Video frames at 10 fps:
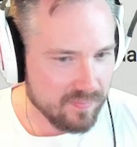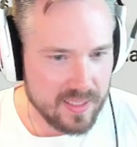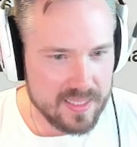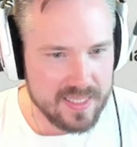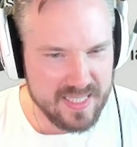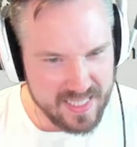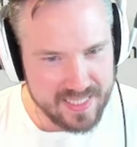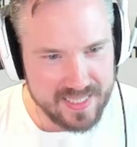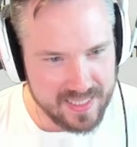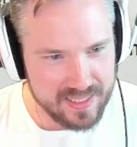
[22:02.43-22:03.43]

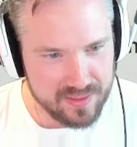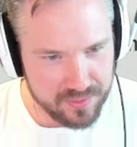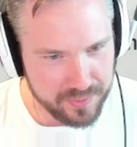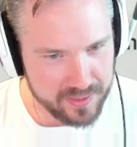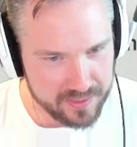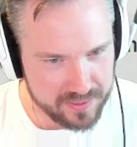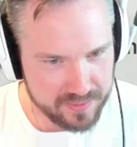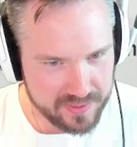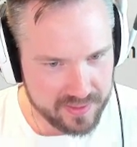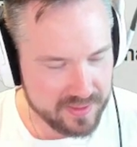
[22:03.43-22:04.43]
16 torpedo
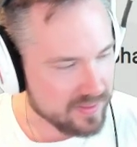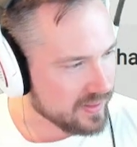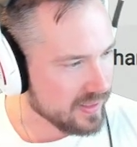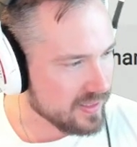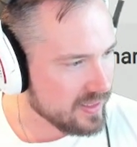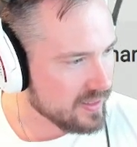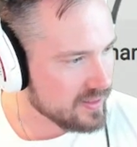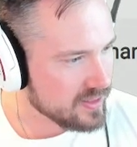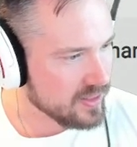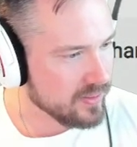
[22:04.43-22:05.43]
tubes. Okay.
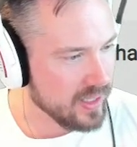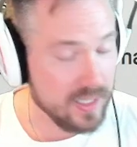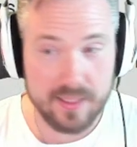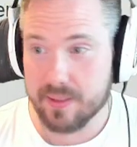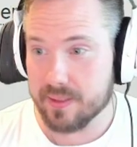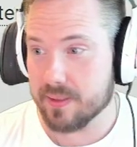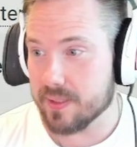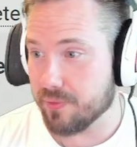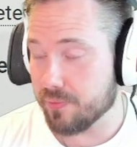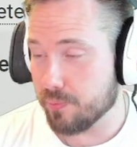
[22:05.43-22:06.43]
So 8...
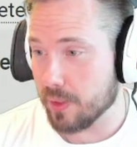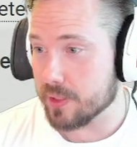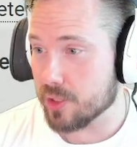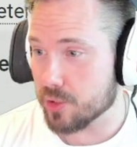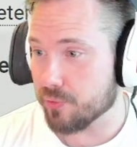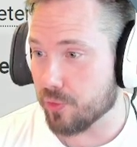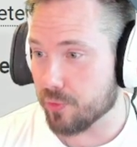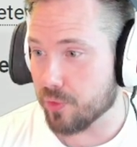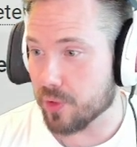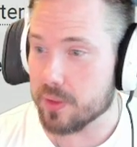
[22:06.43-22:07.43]
Well, it's just
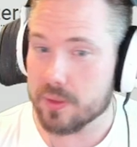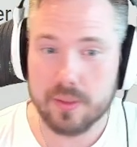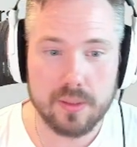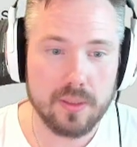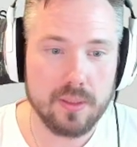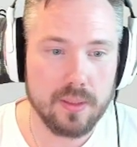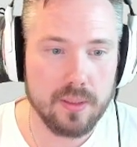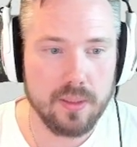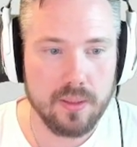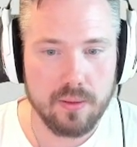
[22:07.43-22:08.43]
4-4.
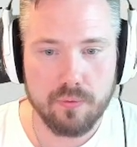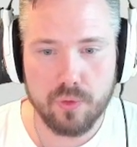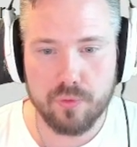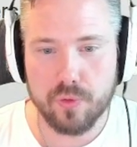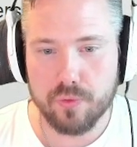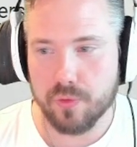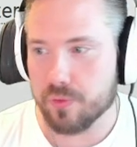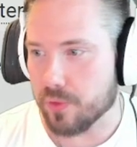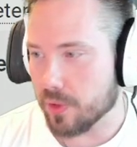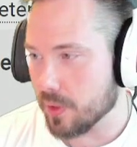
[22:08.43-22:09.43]

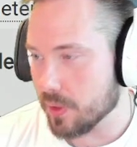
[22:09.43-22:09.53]
4-4-4-4.